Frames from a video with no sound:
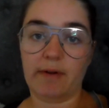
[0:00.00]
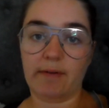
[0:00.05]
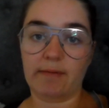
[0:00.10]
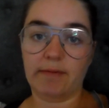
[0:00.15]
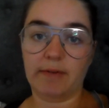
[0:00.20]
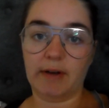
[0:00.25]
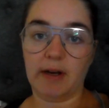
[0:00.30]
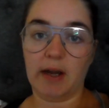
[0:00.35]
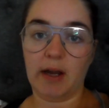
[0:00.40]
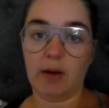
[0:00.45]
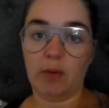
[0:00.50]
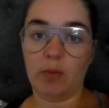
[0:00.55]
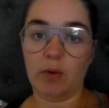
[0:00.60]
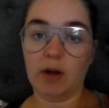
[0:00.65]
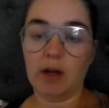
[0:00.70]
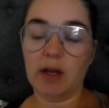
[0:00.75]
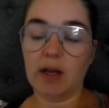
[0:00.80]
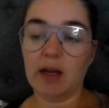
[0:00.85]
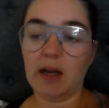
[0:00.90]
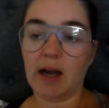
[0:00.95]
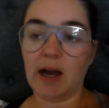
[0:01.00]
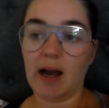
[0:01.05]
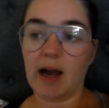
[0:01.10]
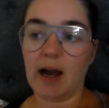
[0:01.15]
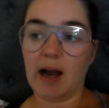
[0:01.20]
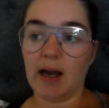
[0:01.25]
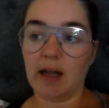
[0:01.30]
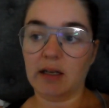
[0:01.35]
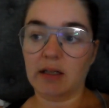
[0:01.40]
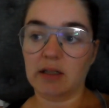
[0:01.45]
of the fan for now
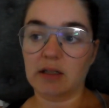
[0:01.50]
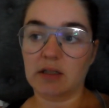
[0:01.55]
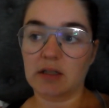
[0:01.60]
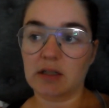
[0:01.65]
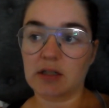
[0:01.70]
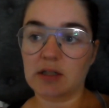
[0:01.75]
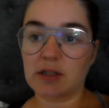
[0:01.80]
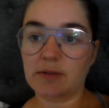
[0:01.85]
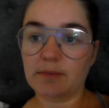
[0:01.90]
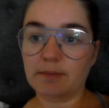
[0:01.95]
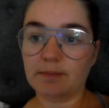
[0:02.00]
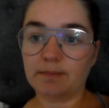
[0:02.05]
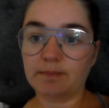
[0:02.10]
and